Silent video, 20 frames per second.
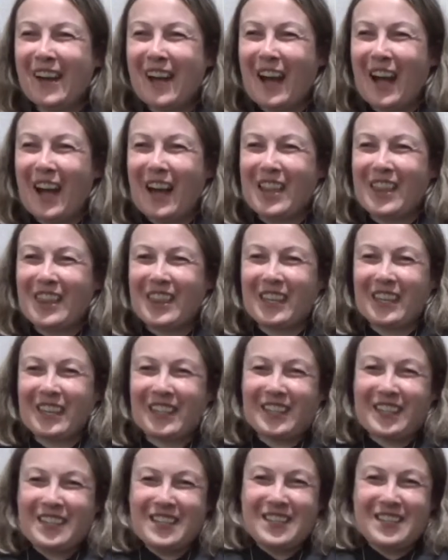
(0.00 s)
I
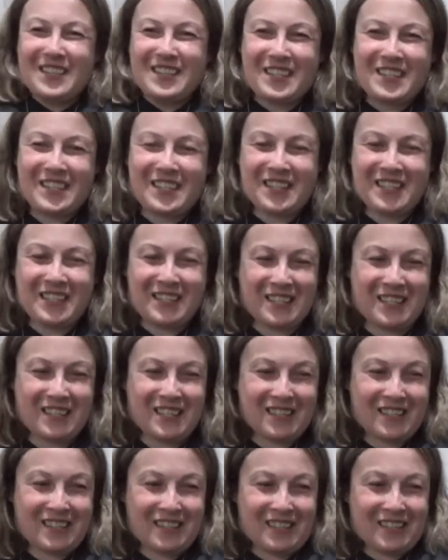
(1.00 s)
think
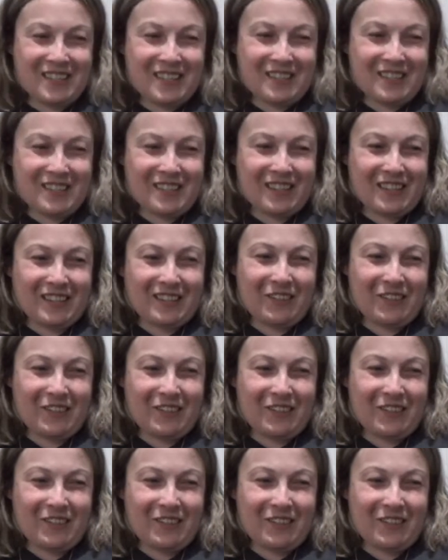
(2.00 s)
they're